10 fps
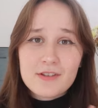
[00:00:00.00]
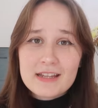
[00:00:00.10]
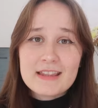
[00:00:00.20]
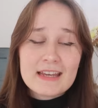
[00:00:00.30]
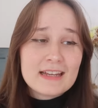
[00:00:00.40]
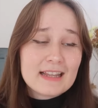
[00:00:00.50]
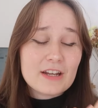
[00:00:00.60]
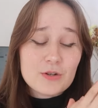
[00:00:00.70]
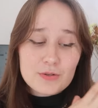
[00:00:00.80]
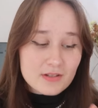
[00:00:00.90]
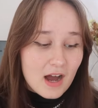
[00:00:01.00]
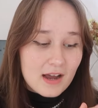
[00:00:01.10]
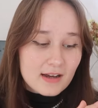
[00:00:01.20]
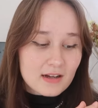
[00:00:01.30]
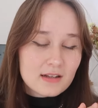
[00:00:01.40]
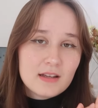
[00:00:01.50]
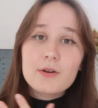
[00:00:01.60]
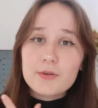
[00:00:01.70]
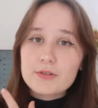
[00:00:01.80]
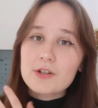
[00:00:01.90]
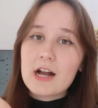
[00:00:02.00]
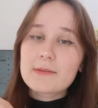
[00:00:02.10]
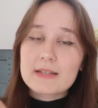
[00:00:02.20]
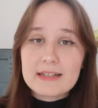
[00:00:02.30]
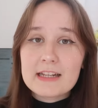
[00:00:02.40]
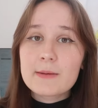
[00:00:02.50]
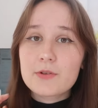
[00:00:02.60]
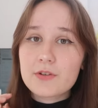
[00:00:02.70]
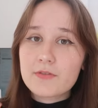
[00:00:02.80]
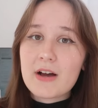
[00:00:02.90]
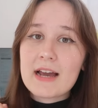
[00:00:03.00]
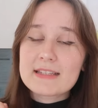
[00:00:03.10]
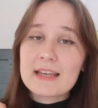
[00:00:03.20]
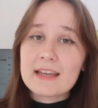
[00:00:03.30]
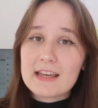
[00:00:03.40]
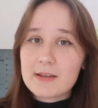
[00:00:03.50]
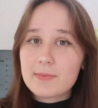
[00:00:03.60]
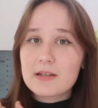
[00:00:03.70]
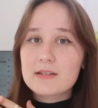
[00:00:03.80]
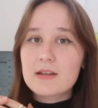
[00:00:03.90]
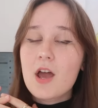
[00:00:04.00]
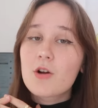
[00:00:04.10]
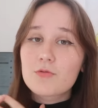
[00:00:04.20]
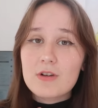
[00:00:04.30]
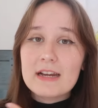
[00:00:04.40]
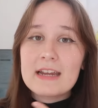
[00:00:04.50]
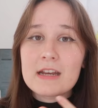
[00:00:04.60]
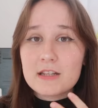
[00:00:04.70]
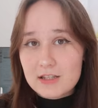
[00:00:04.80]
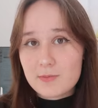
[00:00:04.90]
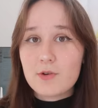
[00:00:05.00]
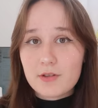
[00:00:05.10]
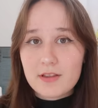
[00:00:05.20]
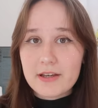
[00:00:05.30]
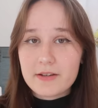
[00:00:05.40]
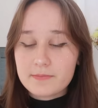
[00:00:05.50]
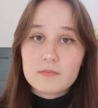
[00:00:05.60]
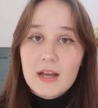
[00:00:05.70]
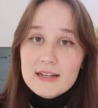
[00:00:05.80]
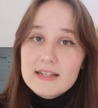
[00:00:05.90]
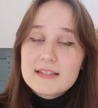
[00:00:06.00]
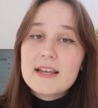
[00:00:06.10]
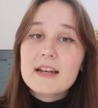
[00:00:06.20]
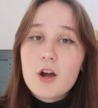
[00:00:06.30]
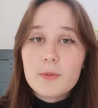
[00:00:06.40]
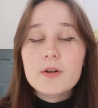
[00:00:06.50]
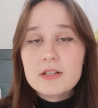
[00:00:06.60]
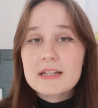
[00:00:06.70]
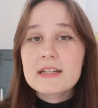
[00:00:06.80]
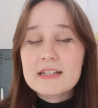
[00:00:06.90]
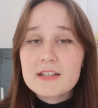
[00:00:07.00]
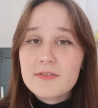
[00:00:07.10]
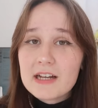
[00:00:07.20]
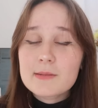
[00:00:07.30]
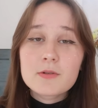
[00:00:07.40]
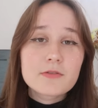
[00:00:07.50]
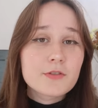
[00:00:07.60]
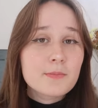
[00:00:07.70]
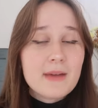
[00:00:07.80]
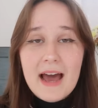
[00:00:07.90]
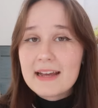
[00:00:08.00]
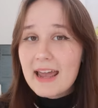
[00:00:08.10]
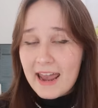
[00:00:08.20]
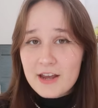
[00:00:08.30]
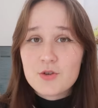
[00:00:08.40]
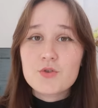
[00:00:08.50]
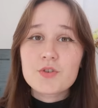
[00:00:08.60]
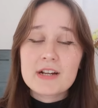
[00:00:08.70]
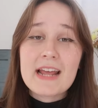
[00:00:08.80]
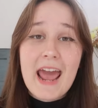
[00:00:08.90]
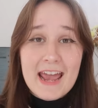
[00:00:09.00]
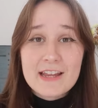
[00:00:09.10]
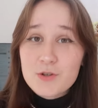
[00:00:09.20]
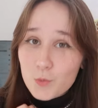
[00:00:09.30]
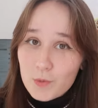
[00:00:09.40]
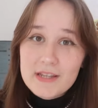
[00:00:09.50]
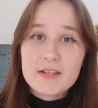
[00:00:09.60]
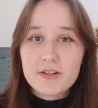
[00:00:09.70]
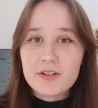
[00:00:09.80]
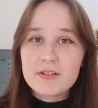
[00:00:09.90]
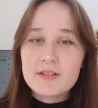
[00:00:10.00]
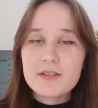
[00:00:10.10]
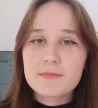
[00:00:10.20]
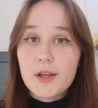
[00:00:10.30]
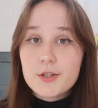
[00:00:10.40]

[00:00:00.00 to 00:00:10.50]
everything like your data, but it also helps clean up your device and keep it running smoothly. As I said, Combo Cleaner is available for Mac, Android and Windows.